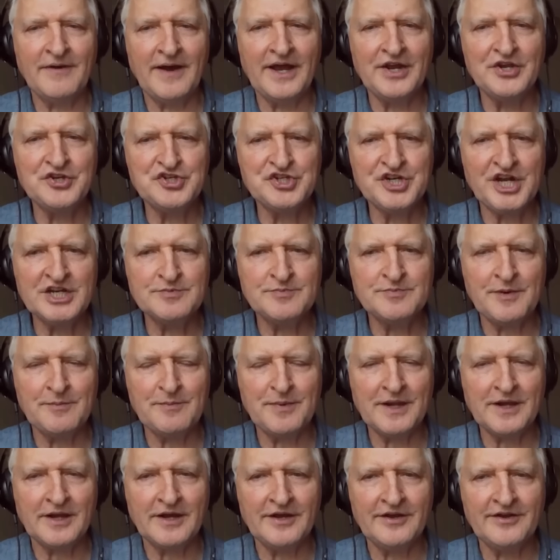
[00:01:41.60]
divine judgment
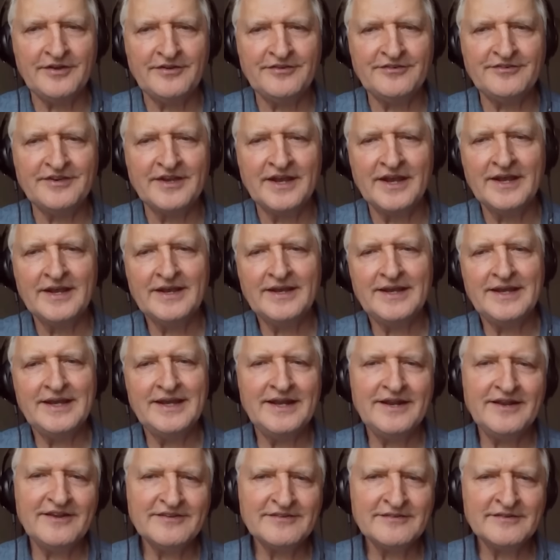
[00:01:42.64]
because
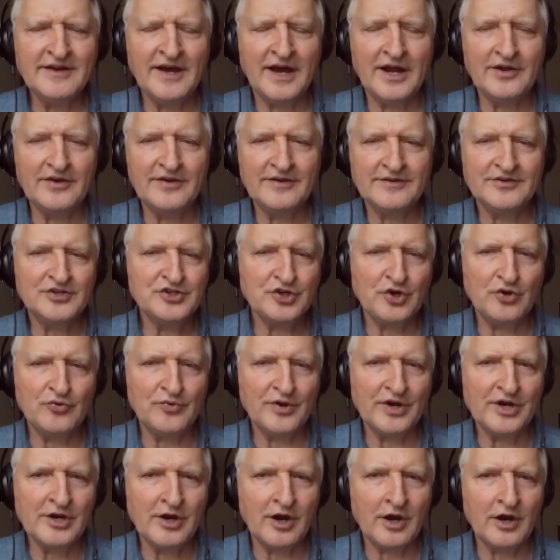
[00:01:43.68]
it has not shown
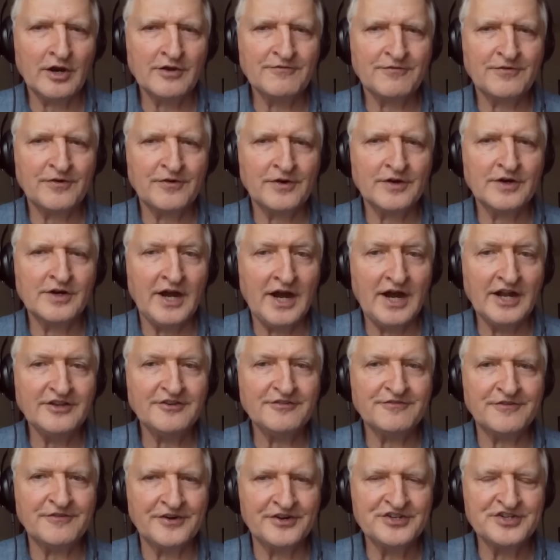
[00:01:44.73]
regard for
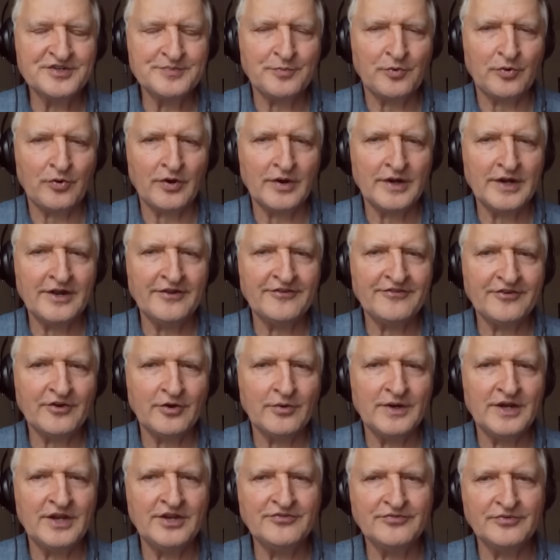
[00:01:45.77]
God's firstborn, and
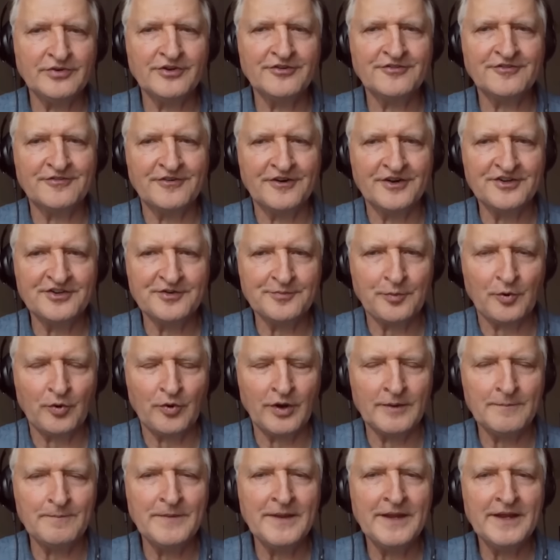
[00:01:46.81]
so Israel's
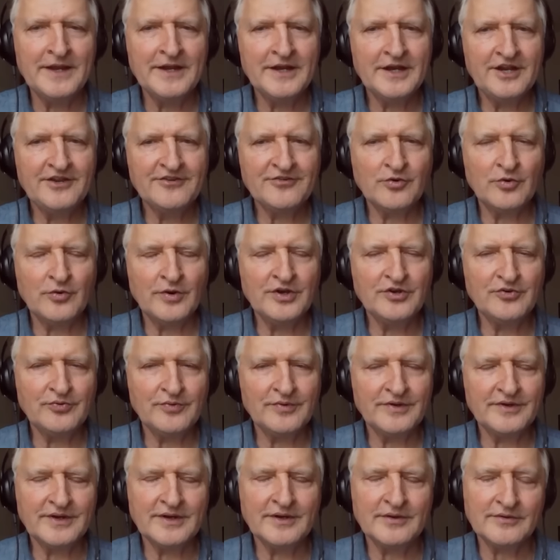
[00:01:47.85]
firstborn is going
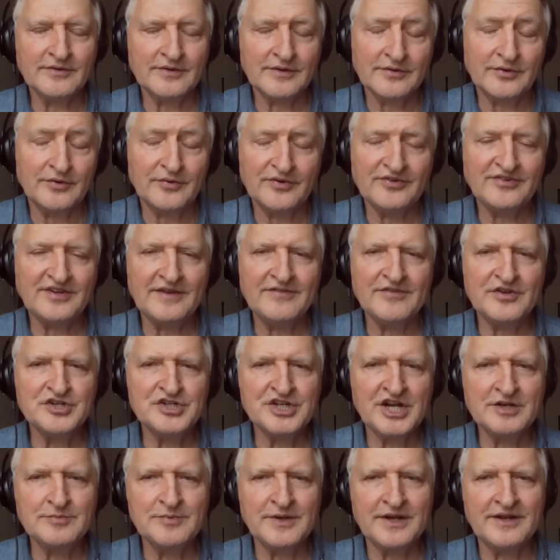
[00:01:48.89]
to receive the
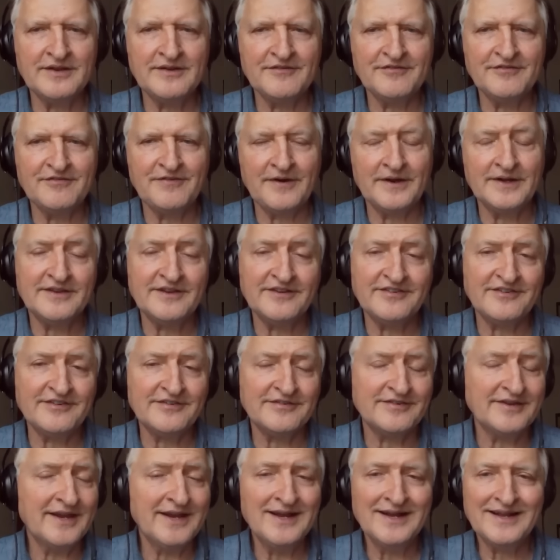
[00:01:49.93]
judgment. And this
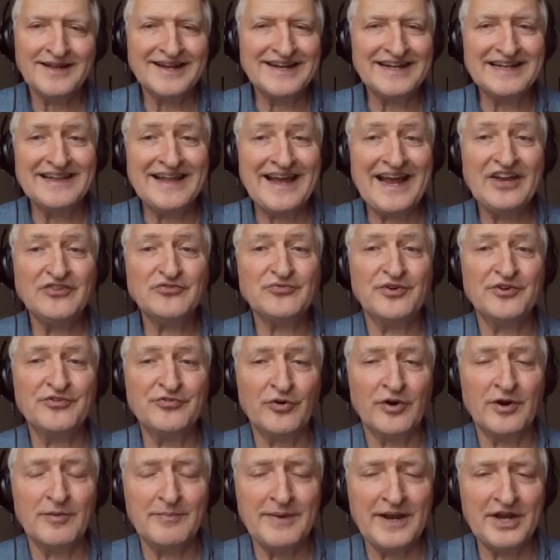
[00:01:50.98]
is like a last
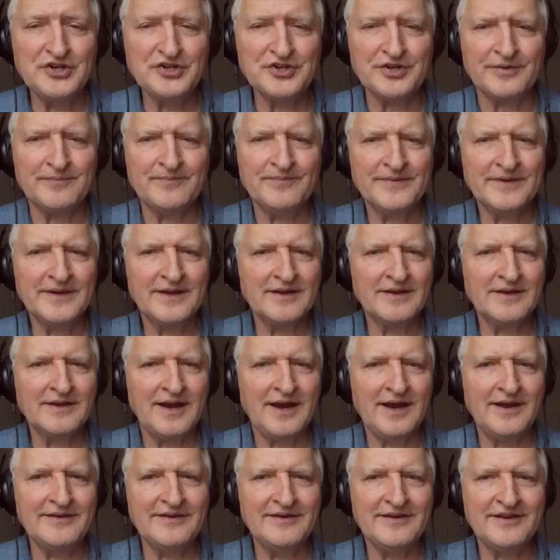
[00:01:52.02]
resort measure.
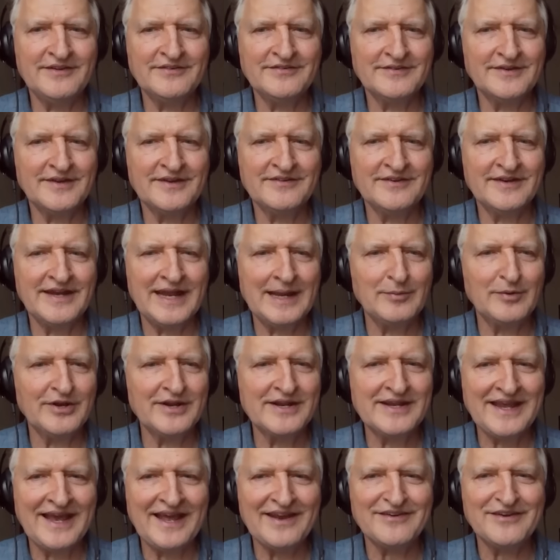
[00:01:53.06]
God isn't able
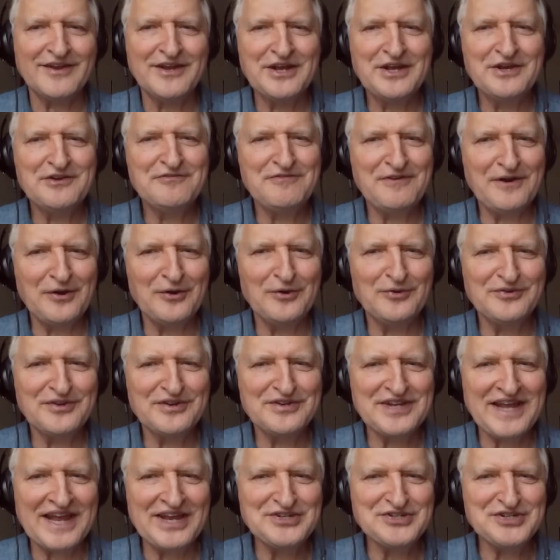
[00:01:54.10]
to get Pharaoh's
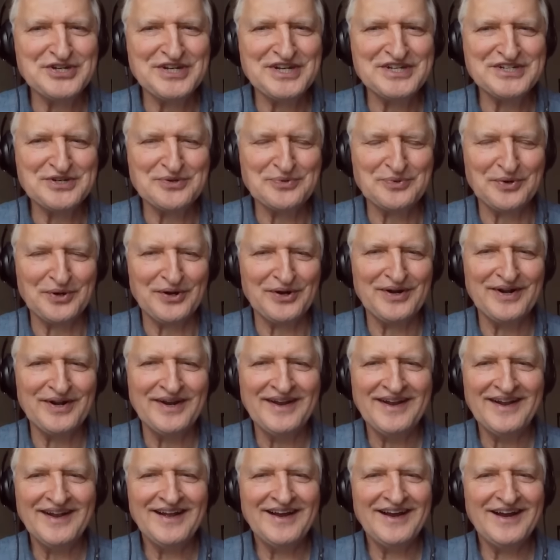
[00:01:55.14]
attention, as it were,
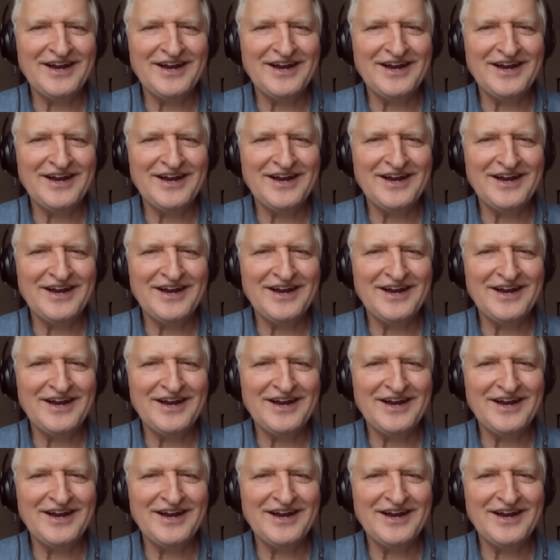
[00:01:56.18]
